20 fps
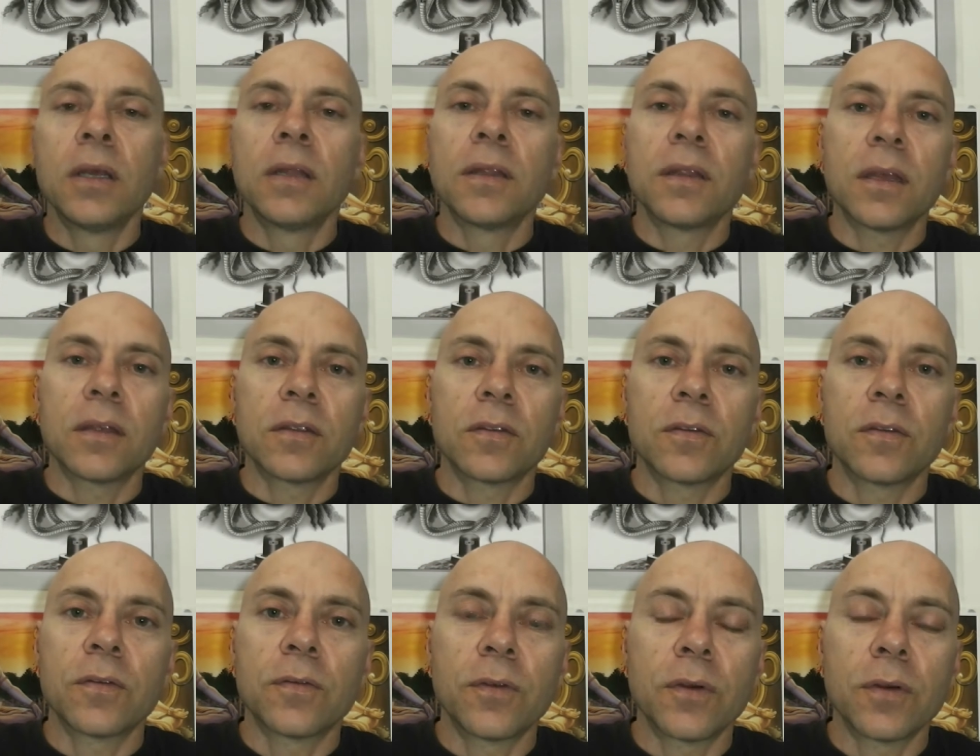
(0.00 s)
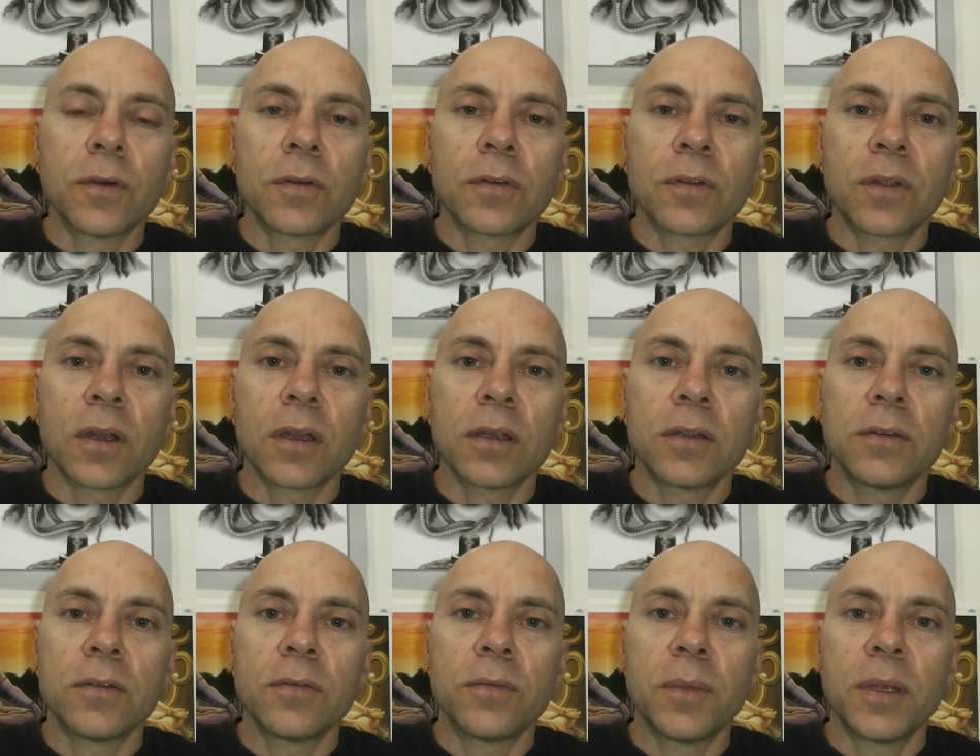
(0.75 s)
That's the first stage
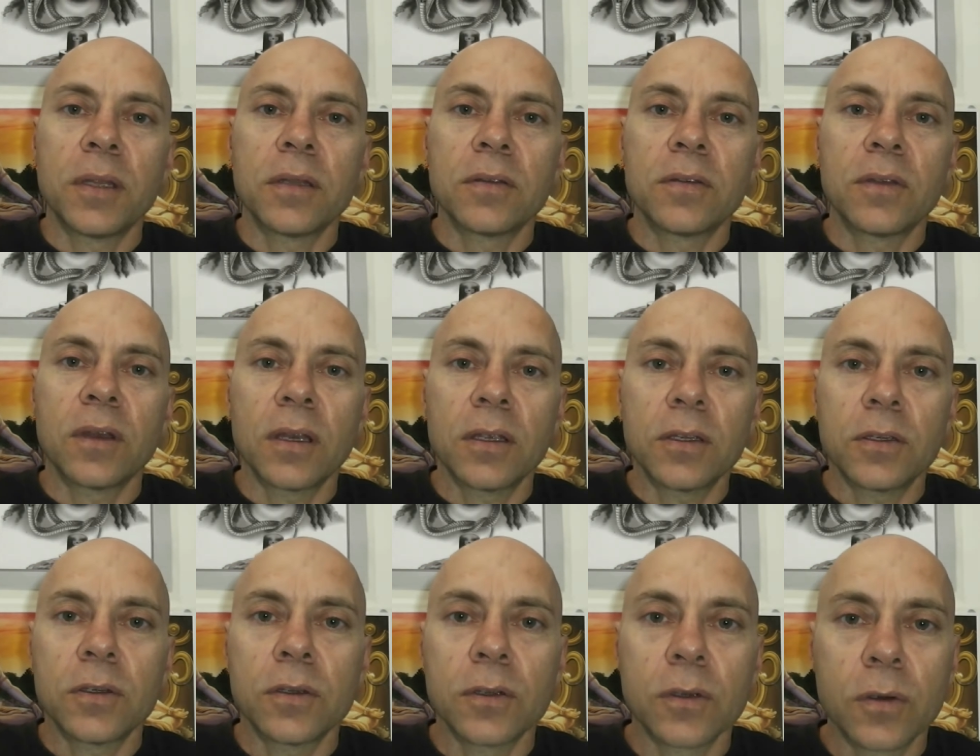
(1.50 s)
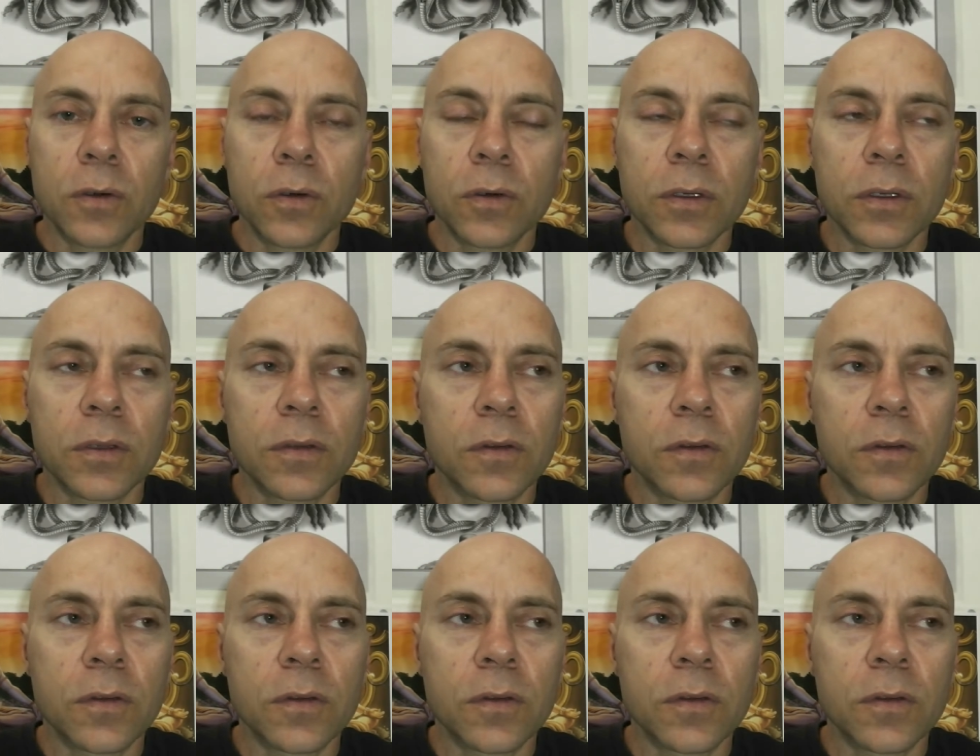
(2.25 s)
of meditation according